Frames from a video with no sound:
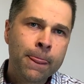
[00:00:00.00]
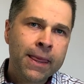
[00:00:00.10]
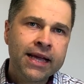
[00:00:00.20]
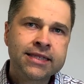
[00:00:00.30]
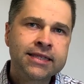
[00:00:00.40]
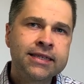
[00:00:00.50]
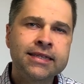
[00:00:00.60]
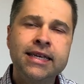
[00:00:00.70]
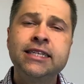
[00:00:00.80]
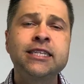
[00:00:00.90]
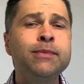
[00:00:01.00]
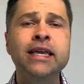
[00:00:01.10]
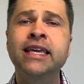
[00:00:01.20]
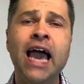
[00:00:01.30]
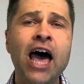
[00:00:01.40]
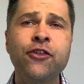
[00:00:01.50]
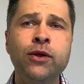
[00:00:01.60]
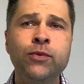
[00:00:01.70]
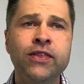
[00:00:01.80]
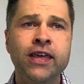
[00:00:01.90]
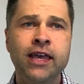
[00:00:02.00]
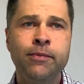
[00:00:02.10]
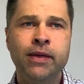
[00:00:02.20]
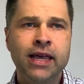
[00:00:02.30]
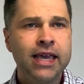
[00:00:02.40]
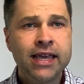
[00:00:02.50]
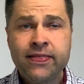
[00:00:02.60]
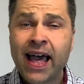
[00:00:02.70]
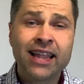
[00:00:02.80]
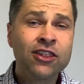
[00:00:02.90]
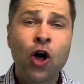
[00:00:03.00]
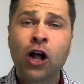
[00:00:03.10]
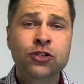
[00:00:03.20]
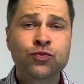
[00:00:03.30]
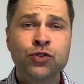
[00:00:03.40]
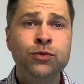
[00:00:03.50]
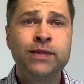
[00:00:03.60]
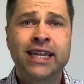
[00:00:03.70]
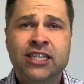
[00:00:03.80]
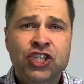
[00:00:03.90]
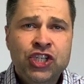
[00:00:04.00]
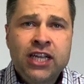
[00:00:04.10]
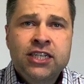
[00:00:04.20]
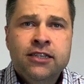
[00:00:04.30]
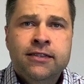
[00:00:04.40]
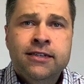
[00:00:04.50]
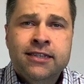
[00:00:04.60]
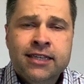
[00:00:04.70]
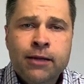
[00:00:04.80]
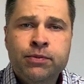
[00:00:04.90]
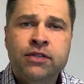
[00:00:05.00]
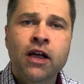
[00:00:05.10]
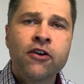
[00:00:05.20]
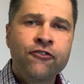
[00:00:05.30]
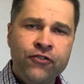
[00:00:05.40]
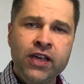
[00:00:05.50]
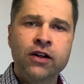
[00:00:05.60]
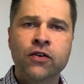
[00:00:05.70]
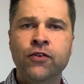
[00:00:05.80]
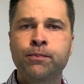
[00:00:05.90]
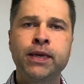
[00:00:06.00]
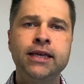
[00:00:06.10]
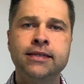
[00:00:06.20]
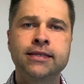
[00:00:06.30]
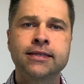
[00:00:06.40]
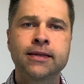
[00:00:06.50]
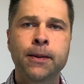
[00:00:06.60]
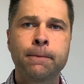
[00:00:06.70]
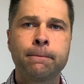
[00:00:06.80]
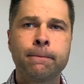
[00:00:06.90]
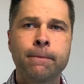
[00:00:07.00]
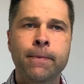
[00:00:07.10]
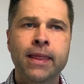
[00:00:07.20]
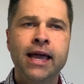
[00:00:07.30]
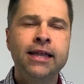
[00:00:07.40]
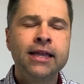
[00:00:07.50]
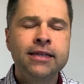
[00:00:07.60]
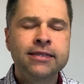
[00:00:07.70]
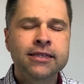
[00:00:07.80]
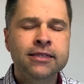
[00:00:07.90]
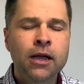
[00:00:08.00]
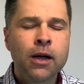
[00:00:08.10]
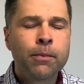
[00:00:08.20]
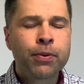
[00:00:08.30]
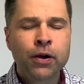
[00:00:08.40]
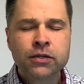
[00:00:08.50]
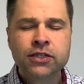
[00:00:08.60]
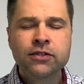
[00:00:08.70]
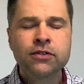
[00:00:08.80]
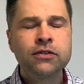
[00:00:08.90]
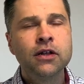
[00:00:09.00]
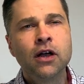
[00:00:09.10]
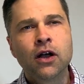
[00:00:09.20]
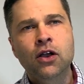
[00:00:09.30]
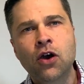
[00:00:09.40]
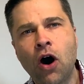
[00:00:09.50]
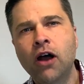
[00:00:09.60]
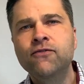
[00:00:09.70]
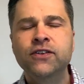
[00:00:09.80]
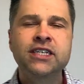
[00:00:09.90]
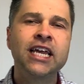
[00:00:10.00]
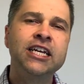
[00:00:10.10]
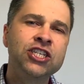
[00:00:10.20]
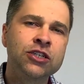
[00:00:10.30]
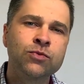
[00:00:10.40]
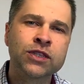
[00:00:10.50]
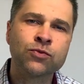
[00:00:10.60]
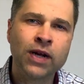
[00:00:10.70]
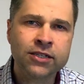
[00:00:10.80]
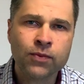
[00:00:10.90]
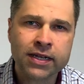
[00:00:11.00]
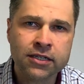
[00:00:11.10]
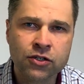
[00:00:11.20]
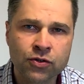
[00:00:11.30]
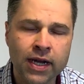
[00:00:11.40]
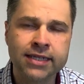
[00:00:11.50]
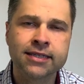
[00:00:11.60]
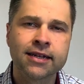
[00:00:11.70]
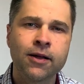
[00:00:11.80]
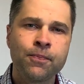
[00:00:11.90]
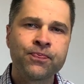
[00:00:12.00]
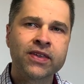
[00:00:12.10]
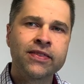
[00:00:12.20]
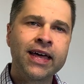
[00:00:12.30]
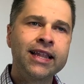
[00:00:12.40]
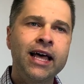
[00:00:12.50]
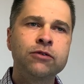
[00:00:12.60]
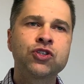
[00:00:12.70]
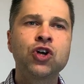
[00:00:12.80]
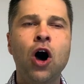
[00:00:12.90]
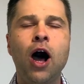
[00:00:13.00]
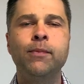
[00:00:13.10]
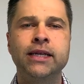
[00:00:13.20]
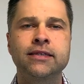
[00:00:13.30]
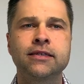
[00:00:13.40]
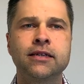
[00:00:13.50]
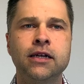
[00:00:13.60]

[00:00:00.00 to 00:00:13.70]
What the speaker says: It's this intimate gathering with him in that locked room that exchanges the disciples' fear for peace. And it is this personal confrontation with the resurrected Christ that allows Thomas